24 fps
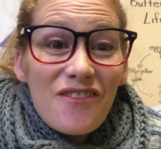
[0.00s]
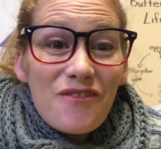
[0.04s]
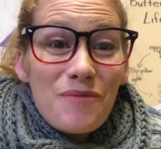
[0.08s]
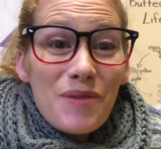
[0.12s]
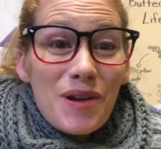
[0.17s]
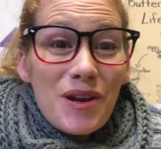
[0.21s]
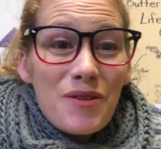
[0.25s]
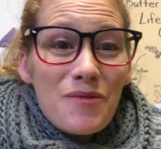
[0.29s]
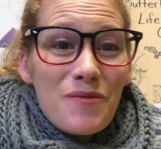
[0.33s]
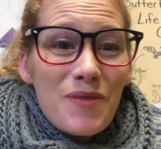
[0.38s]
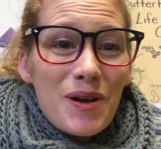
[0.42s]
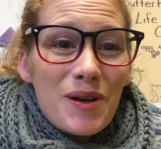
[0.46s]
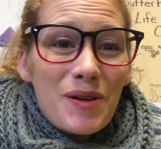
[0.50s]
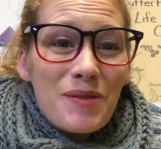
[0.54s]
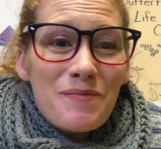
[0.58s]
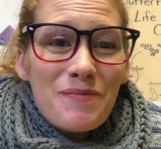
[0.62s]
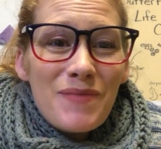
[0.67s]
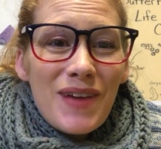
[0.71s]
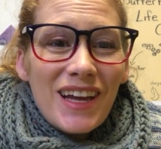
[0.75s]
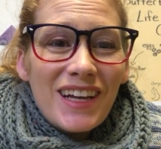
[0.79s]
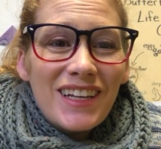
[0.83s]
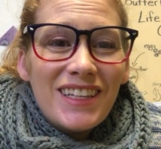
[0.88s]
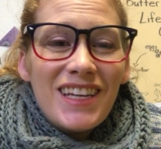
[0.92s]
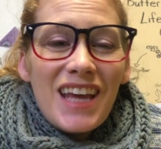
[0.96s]
everybody, welcome
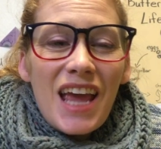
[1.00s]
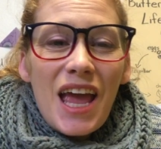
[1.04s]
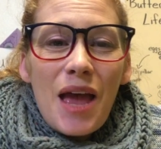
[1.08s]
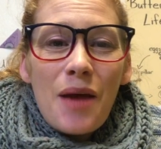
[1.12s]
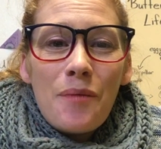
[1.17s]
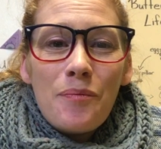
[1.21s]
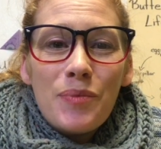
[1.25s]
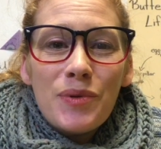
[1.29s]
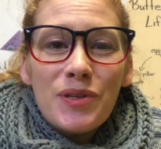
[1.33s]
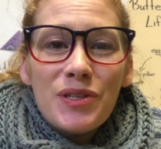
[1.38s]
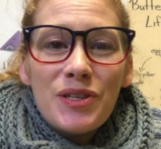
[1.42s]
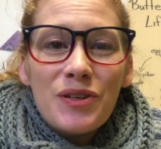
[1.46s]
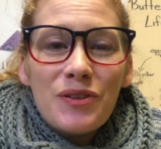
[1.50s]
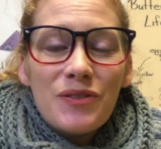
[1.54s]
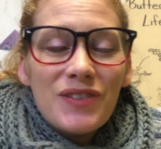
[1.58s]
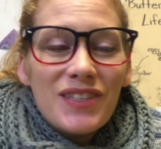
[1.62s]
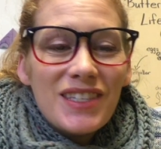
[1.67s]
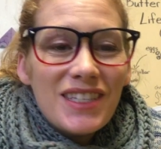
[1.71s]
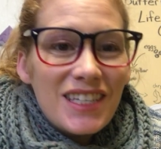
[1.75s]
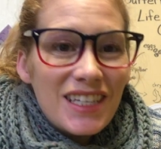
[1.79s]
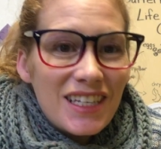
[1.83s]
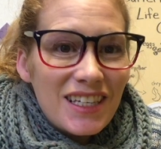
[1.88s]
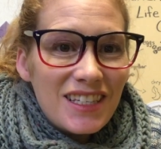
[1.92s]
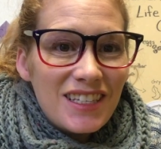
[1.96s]
back to episode
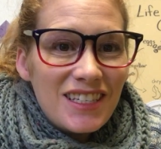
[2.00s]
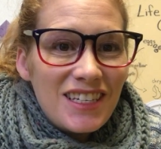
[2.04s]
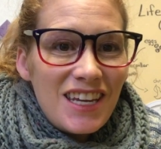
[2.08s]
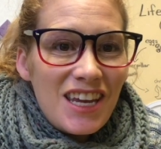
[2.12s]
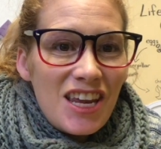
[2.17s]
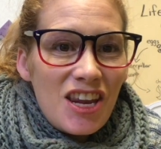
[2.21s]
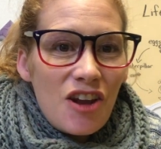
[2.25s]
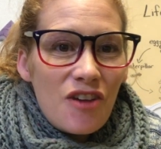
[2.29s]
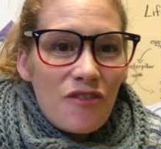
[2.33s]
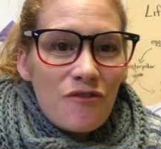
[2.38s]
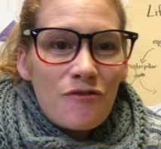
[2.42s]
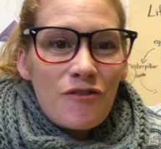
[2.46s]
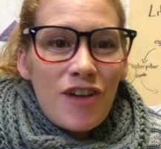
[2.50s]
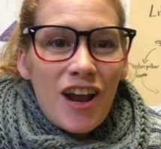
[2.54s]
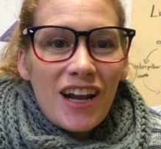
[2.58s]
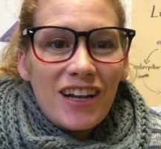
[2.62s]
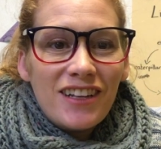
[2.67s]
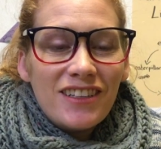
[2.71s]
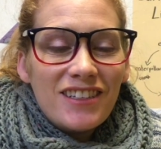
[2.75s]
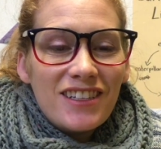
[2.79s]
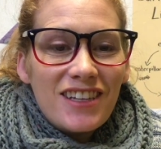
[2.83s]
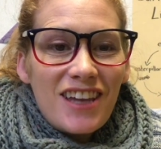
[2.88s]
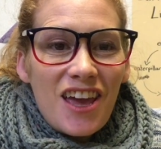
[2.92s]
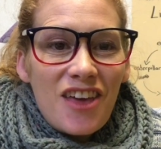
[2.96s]
16 of
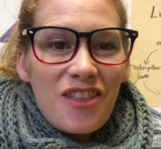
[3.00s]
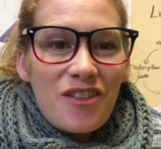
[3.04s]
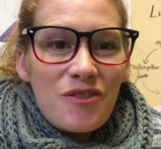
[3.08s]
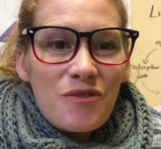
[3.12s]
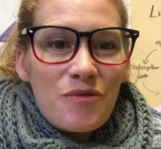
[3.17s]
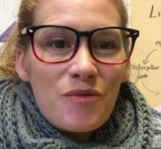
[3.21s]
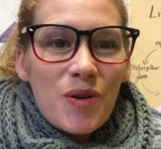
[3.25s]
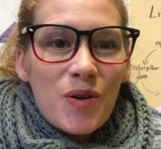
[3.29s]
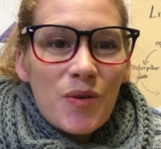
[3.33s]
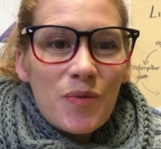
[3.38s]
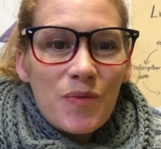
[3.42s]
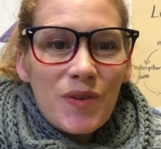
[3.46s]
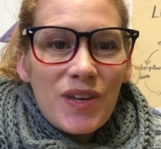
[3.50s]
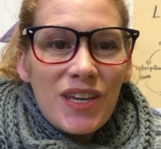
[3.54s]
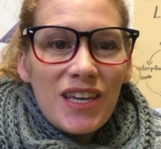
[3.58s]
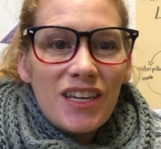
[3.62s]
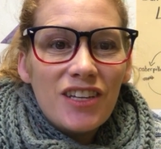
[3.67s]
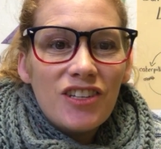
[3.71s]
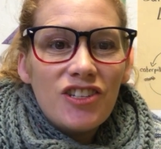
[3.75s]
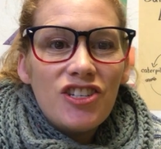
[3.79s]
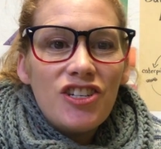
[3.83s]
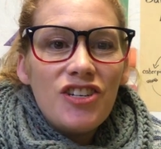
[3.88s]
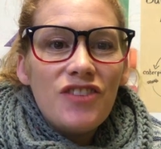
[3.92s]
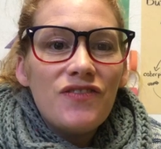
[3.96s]
Rattle Together, where we
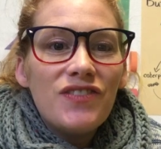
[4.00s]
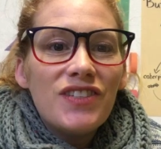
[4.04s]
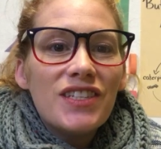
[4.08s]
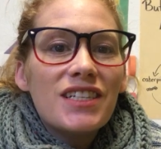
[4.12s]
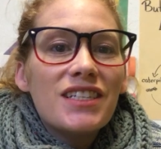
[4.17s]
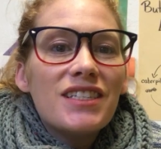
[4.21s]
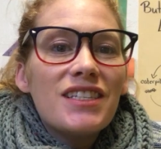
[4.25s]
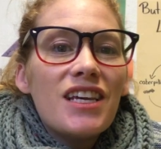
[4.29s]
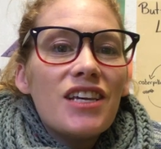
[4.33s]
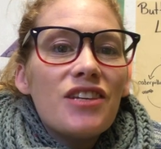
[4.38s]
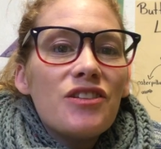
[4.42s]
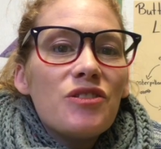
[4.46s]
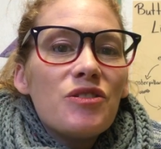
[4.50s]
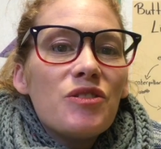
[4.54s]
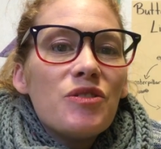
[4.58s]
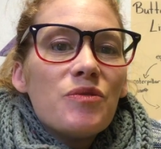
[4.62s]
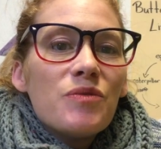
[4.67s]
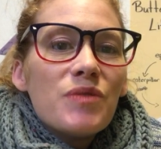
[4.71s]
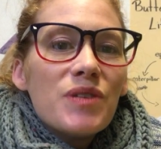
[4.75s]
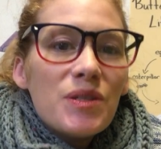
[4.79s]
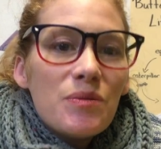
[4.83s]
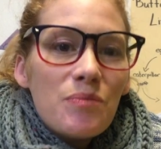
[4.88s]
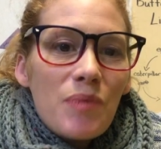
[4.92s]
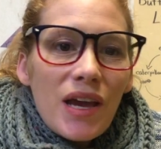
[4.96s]
achieve success through
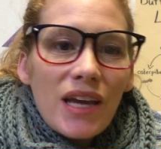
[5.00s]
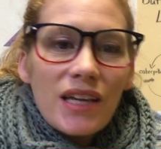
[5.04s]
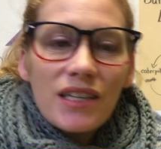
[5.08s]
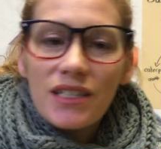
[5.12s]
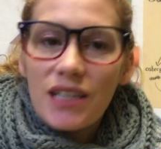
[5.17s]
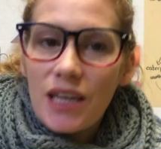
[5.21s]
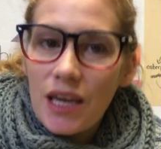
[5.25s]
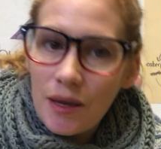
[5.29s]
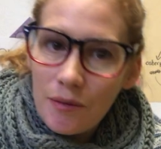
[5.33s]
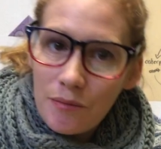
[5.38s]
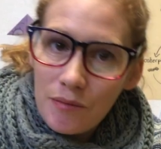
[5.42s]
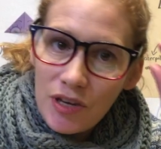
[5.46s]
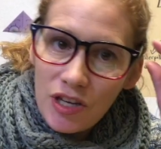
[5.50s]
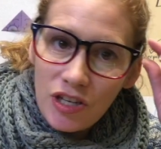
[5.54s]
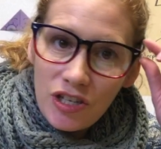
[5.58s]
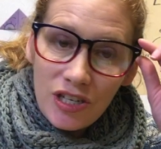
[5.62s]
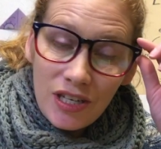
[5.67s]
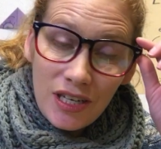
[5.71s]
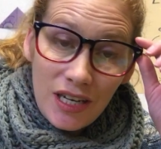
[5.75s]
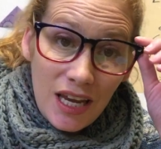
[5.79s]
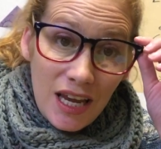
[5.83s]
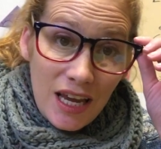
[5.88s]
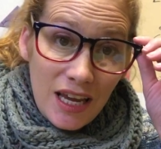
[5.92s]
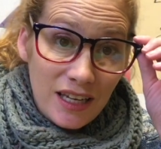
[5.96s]
respect,
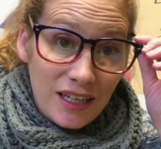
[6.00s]
ambition,